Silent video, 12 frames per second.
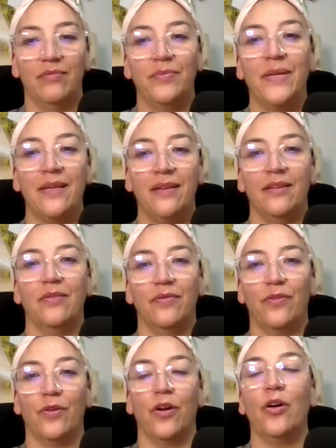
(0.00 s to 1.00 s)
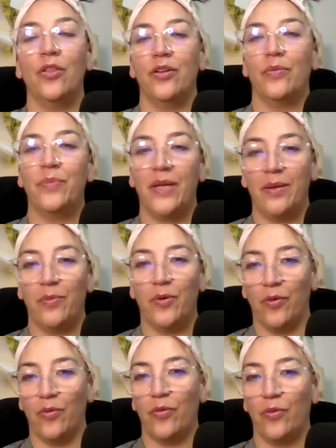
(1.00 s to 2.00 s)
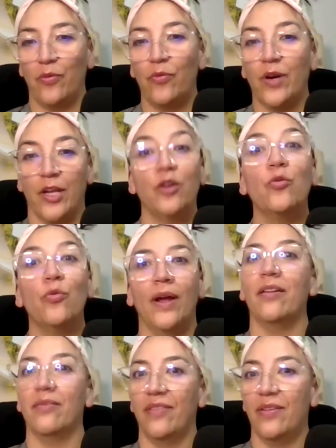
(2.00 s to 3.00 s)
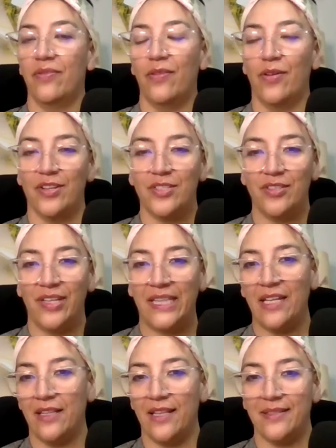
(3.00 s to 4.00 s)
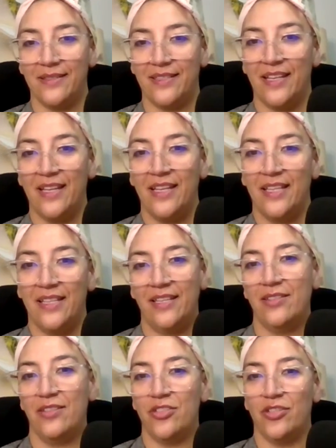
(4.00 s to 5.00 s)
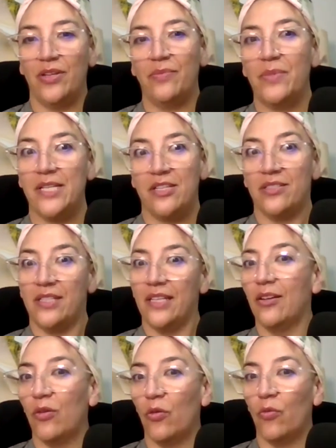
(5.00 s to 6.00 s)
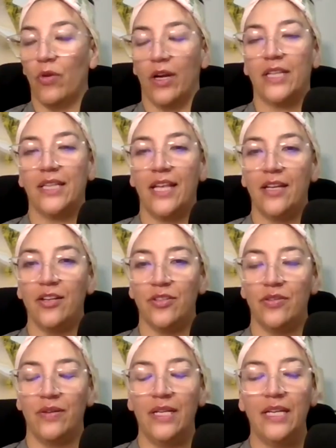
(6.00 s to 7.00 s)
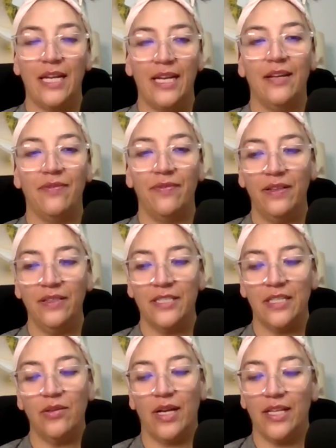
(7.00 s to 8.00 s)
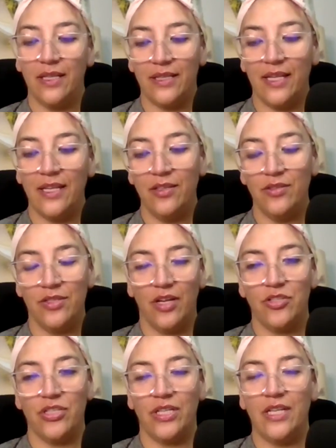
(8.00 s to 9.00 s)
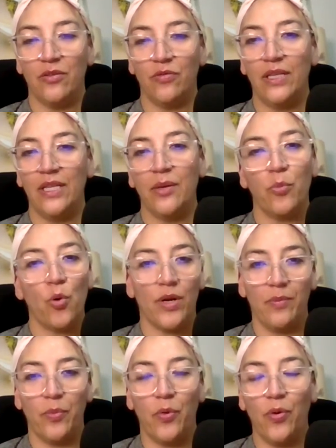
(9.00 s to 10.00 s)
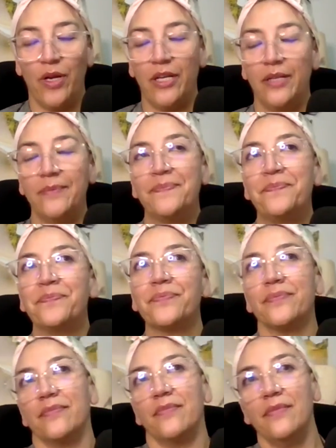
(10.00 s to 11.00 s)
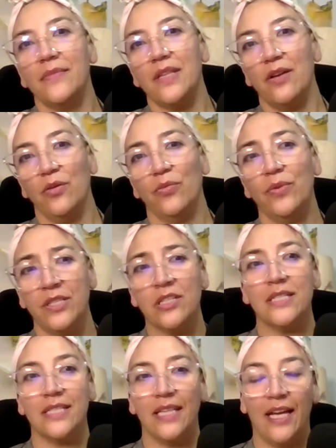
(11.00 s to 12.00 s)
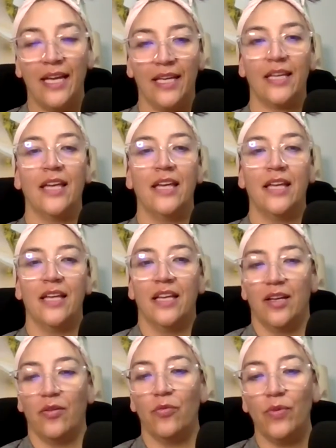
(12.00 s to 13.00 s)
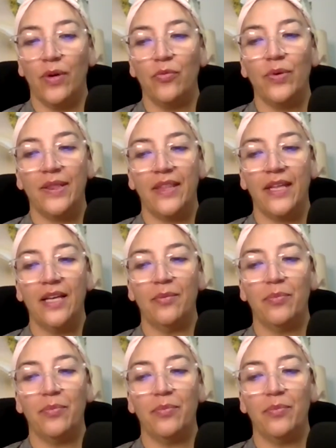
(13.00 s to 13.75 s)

be for other people where you were before. So I think that's that's such an amazing work that you're doing. And I felt too, I think you touched in a really important point, which is like when we think